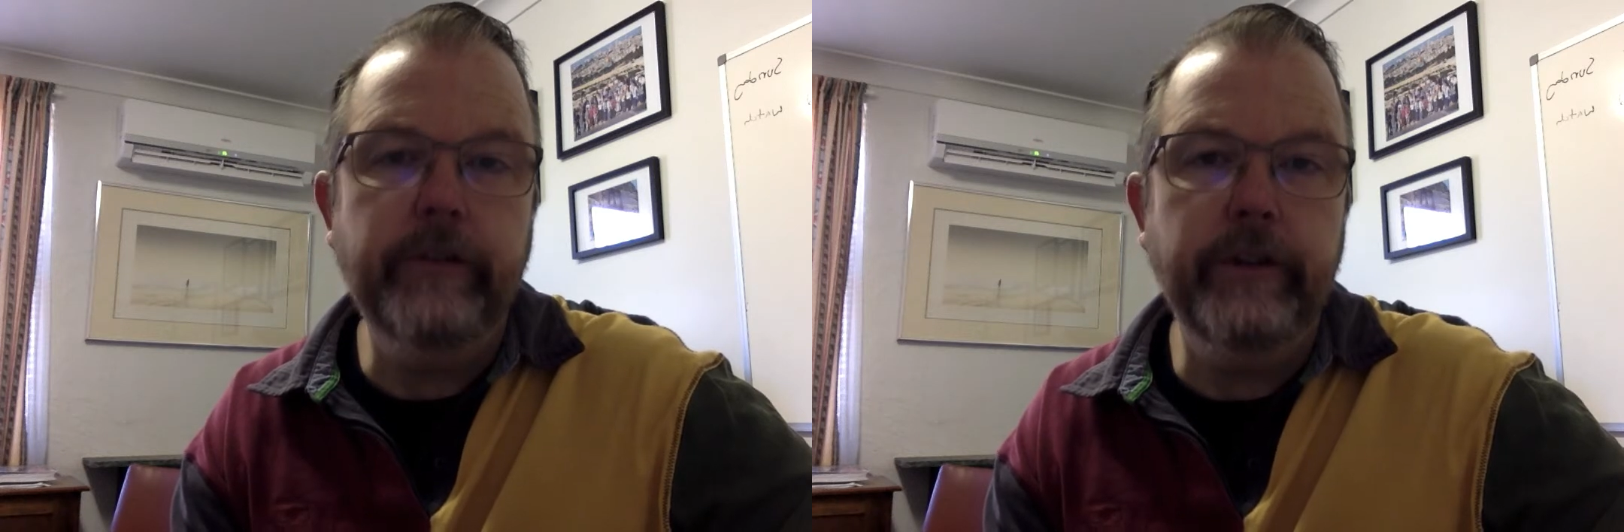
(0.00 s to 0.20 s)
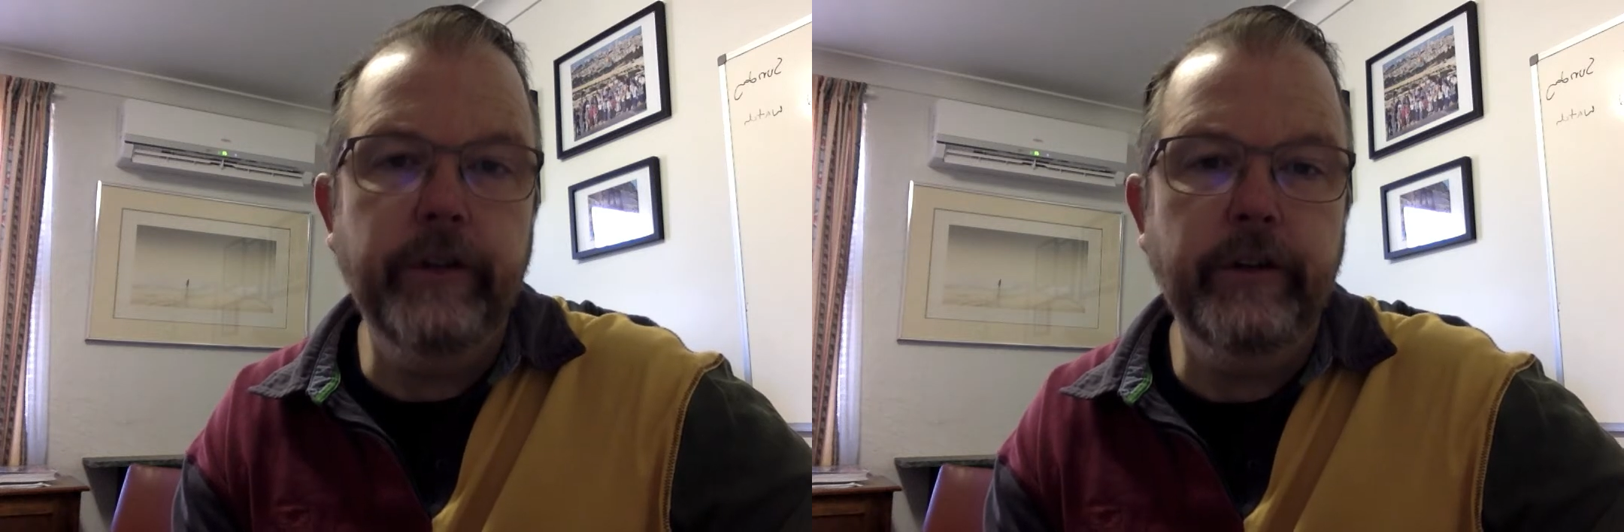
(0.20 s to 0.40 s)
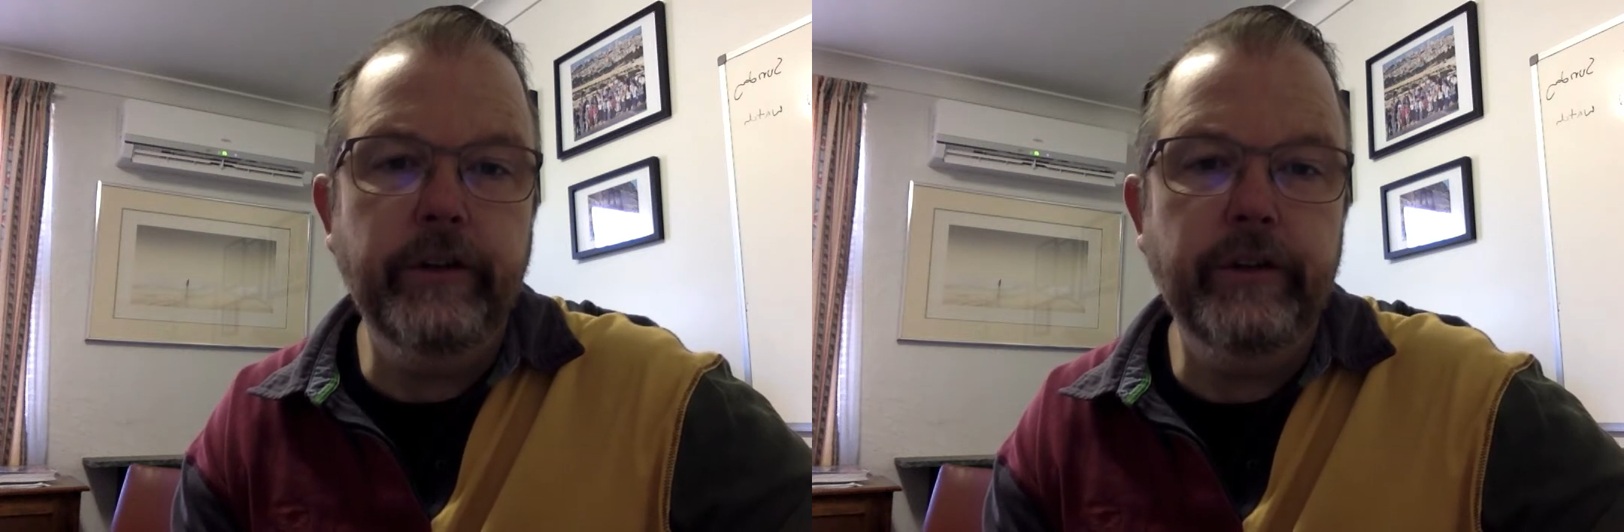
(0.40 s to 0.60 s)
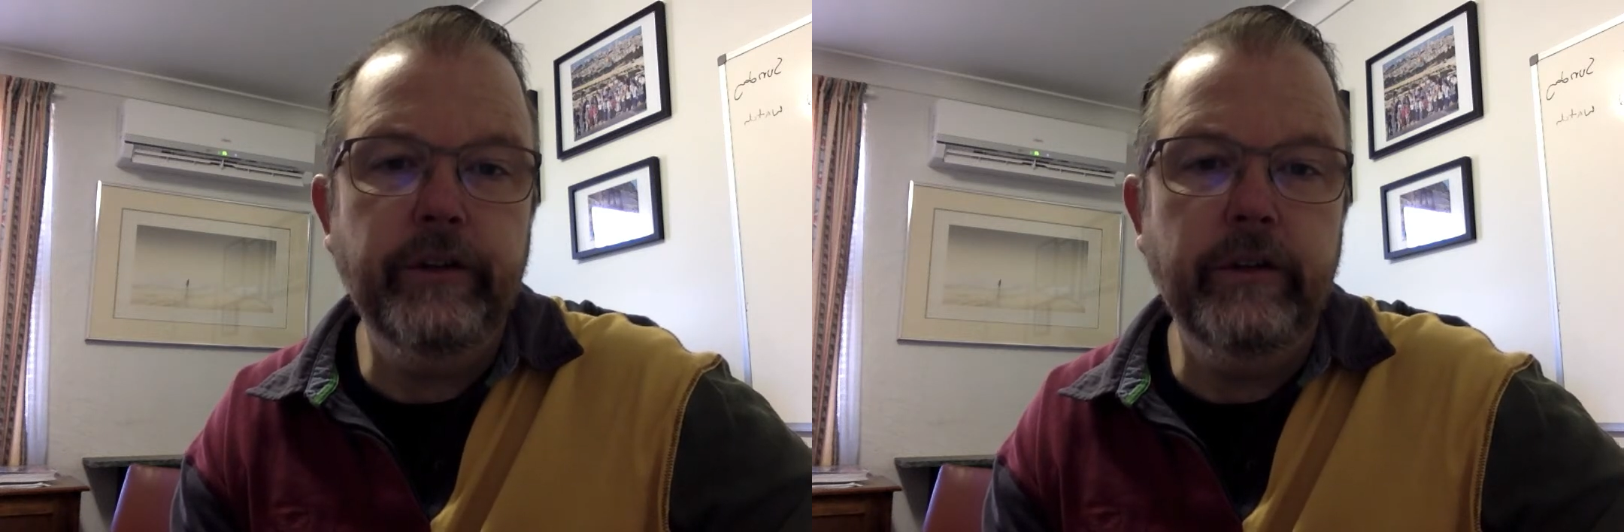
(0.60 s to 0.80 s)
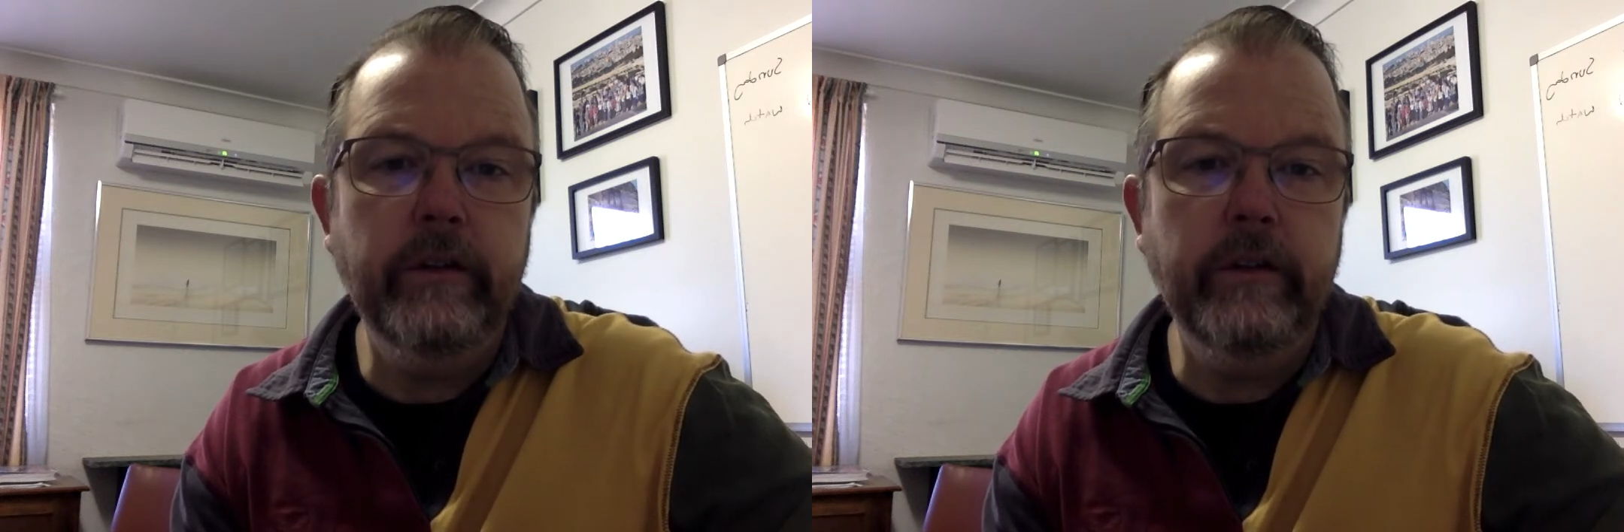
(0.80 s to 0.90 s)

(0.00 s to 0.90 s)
church.